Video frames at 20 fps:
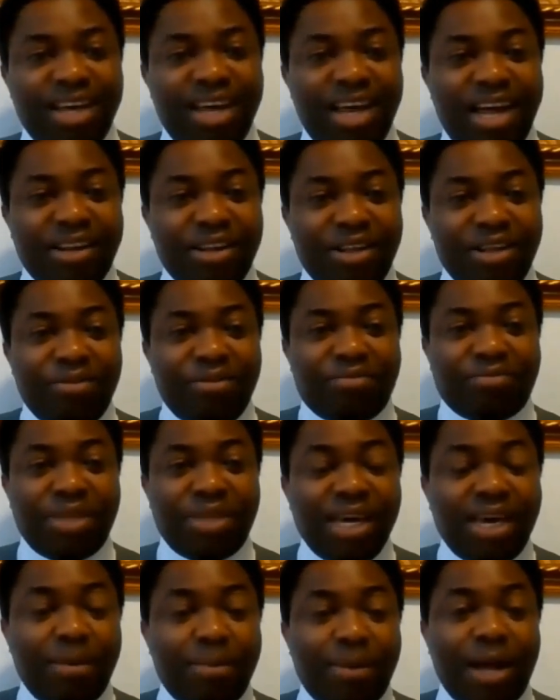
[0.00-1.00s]
And if you
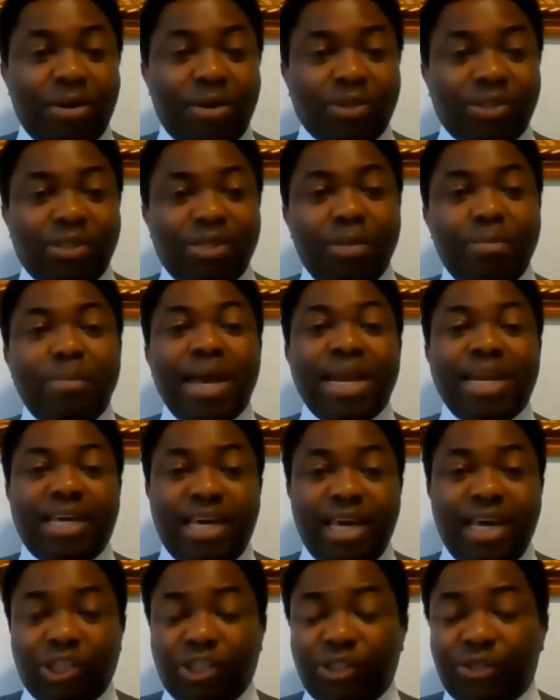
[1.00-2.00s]
think about the
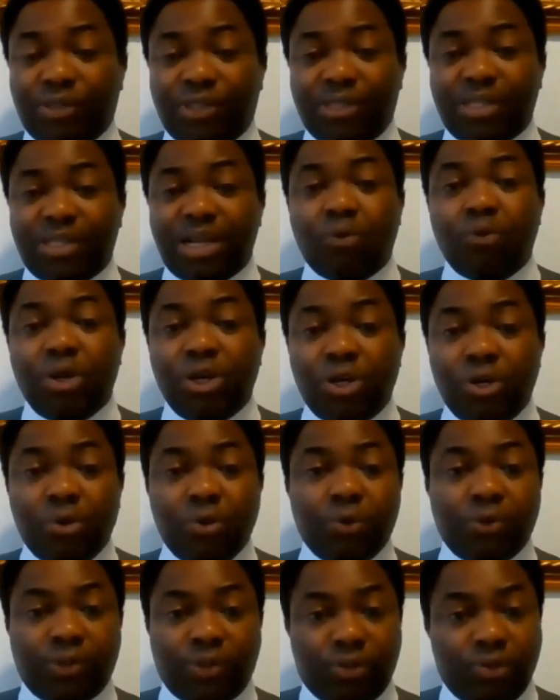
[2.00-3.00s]
medications that we
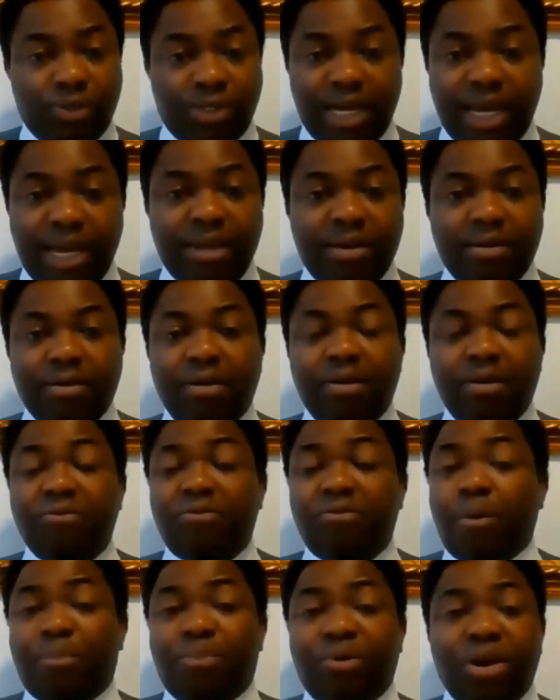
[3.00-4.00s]
use today
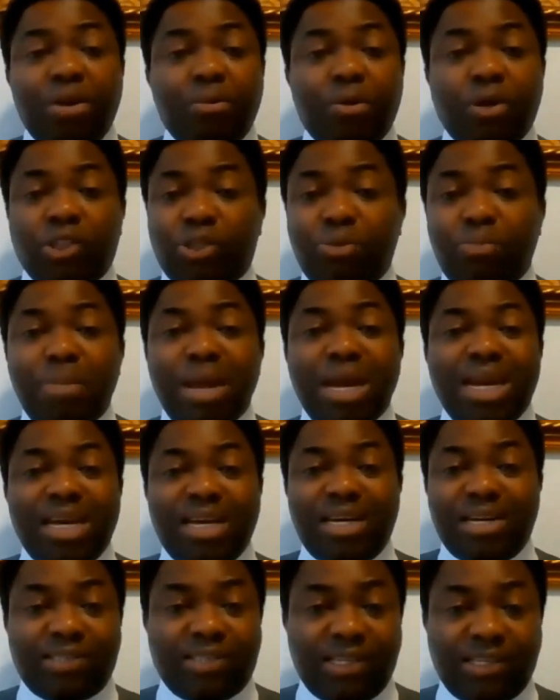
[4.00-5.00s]
for pretty much many
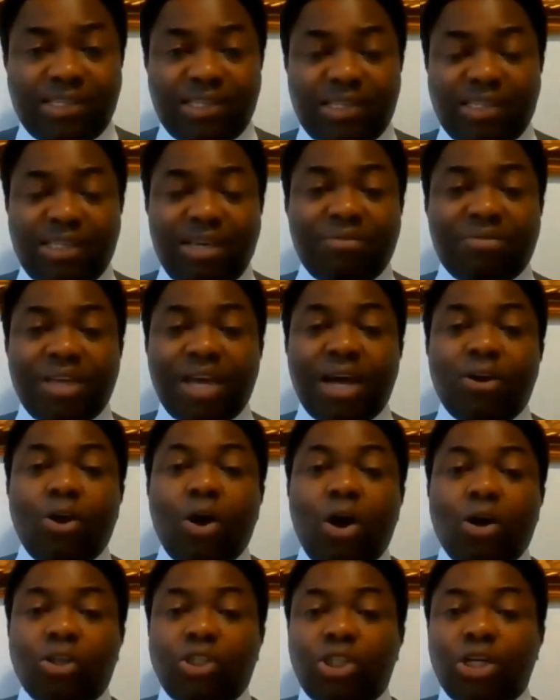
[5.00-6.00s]
diseases, if they are
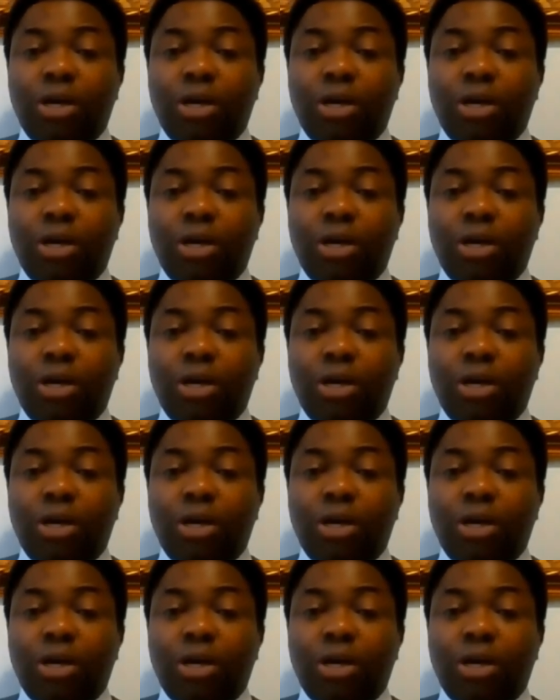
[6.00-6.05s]
not